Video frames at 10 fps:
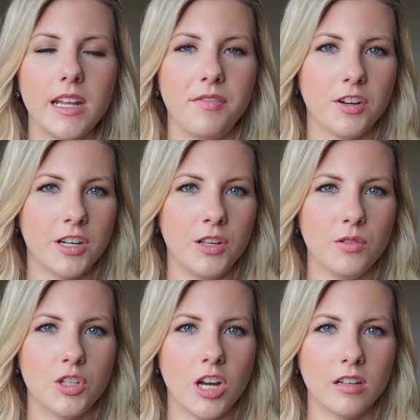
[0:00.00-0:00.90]
if you're going to
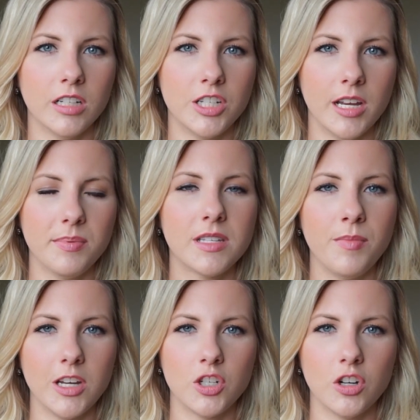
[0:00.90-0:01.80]
use chocolate chips, to
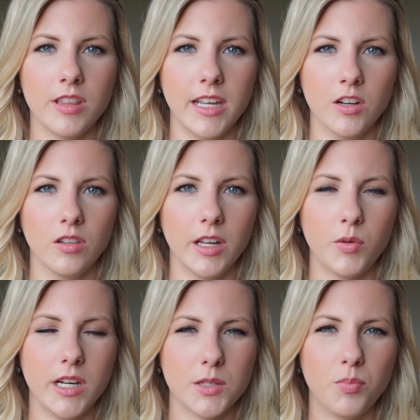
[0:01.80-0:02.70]
make sure that your
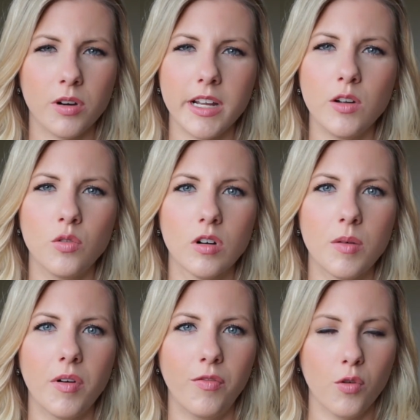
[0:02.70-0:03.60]
liquid is pretty
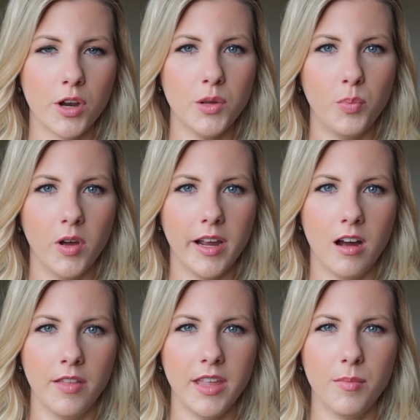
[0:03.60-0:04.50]
cool before you put it
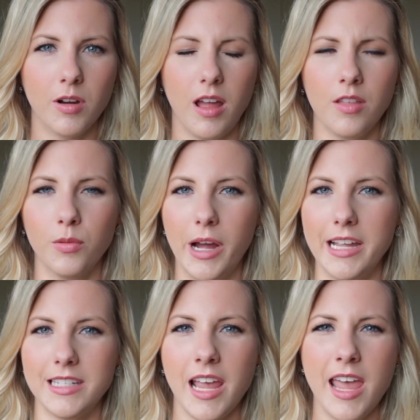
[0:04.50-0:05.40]
on them, or
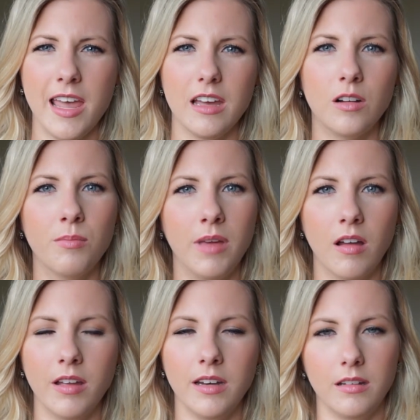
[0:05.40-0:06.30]
otherwise it'll
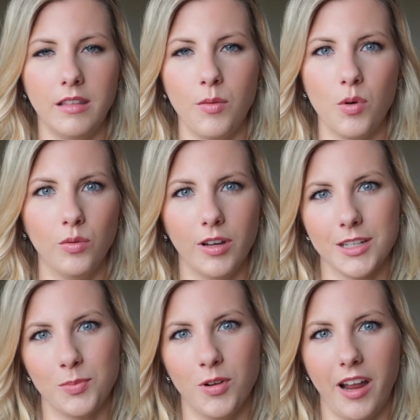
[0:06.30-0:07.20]
melt and they won't look
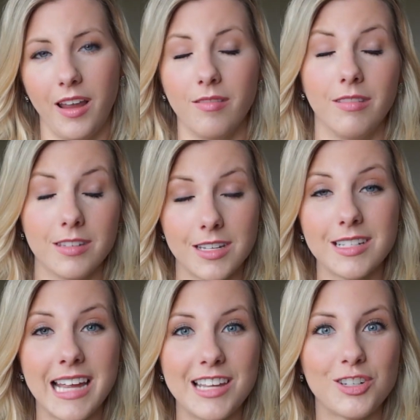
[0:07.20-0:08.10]
as pretty. They'll still
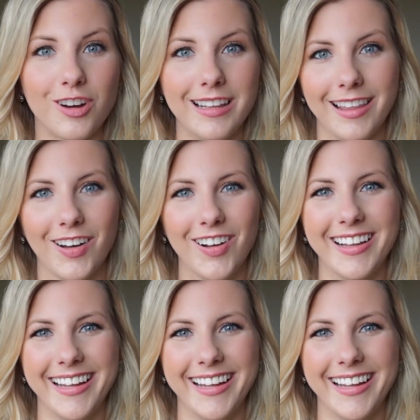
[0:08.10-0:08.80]
taste great though.